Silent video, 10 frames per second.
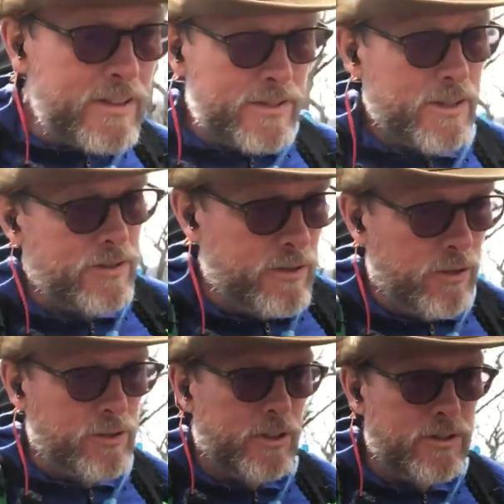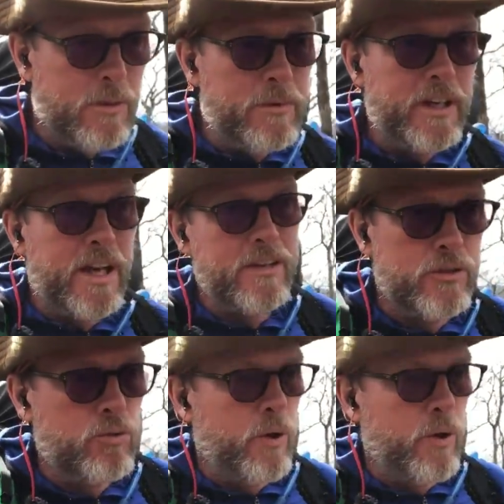I could see seriously somebody getting